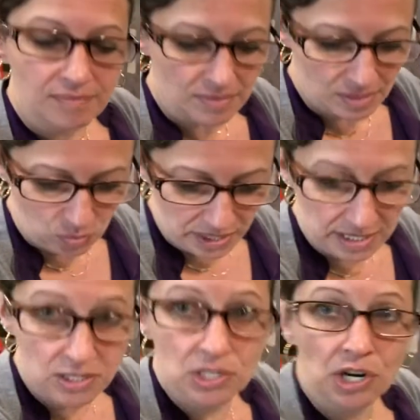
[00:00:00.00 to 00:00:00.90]
we can
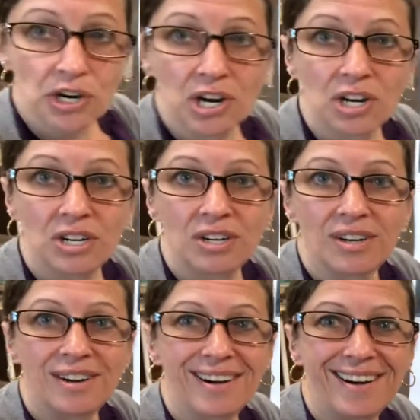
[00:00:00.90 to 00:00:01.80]
start our
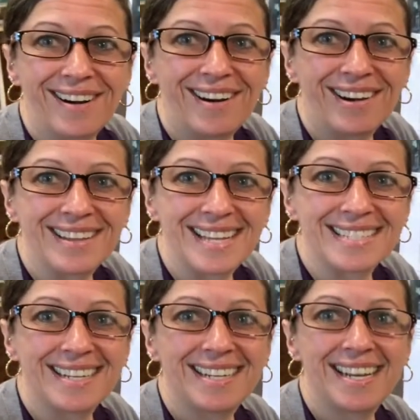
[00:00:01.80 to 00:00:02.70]
art
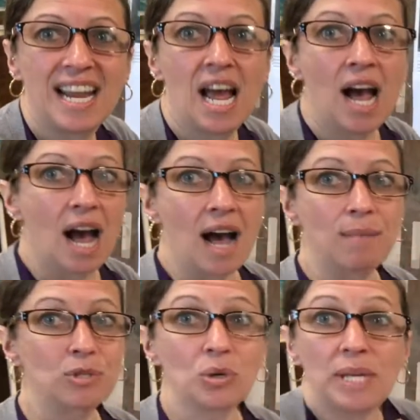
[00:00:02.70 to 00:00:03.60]
lesson.
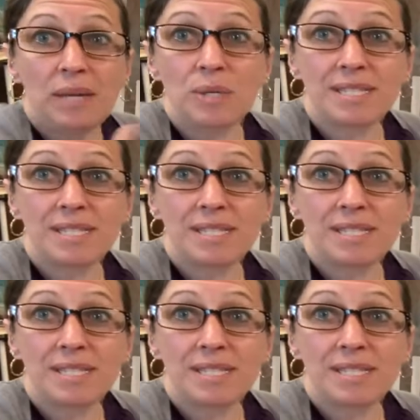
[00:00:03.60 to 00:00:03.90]
So he was